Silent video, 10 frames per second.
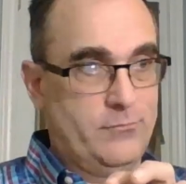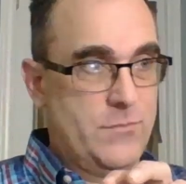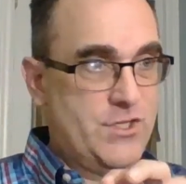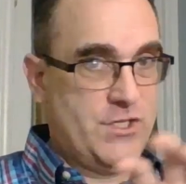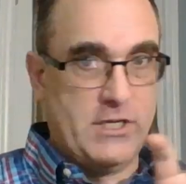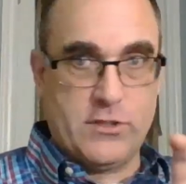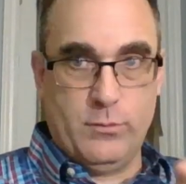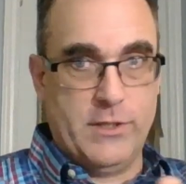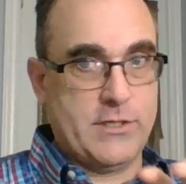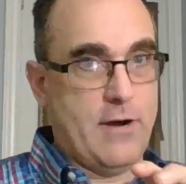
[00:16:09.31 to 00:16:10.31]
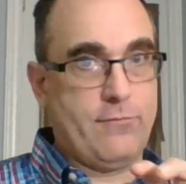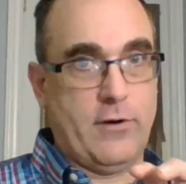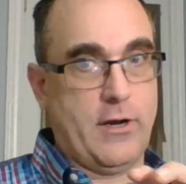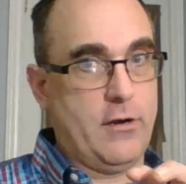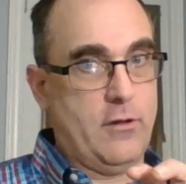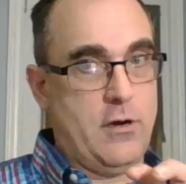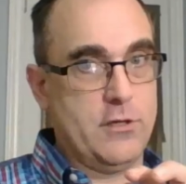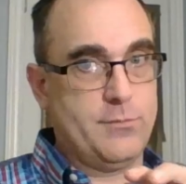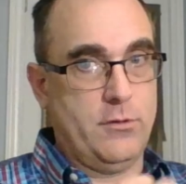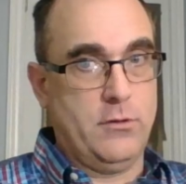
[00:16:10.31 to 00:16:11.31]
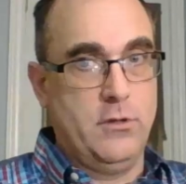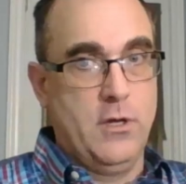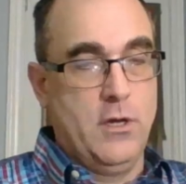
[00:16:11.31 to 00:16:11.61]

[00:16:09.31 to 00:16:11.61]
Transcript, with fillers: six weeks after I got out of the hospital,